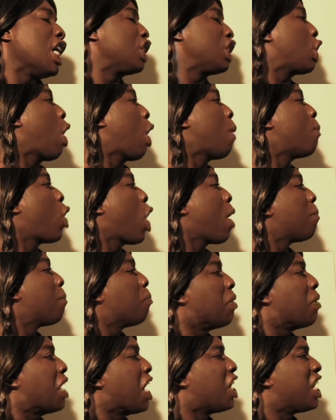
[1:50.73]
No more
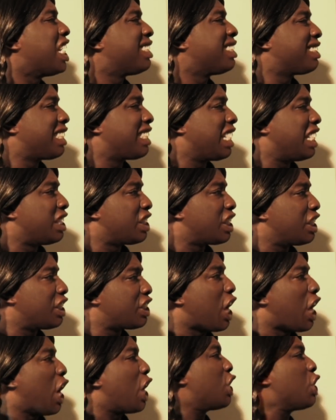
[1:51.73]
bill
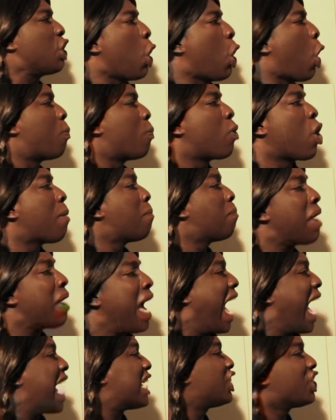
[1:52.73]
extensions, no more
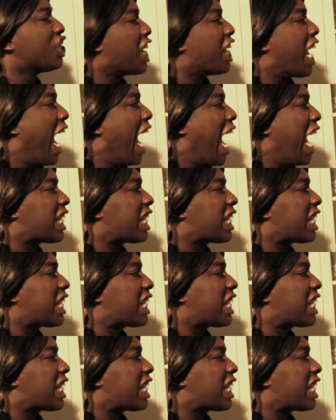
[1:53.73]
bad checks.